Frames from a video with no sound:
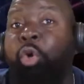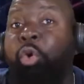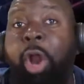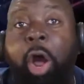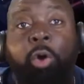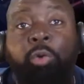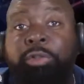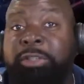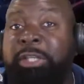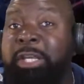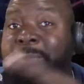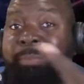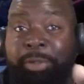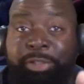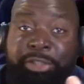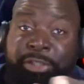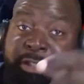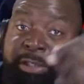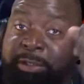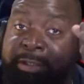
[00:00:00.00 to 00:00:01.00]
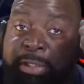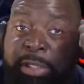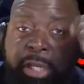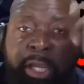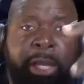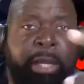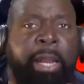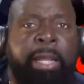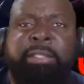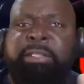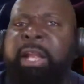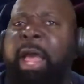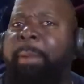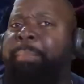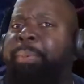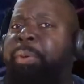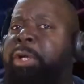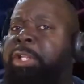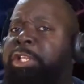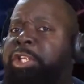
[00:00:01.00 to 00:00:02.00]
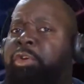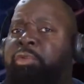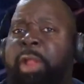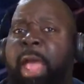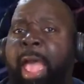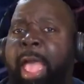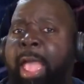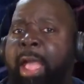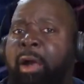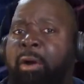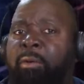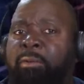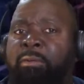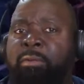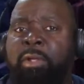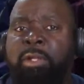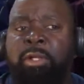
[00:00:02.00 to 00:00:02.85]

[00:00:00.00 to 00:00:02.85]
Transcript: don't see, but she see. And that's not putting you down.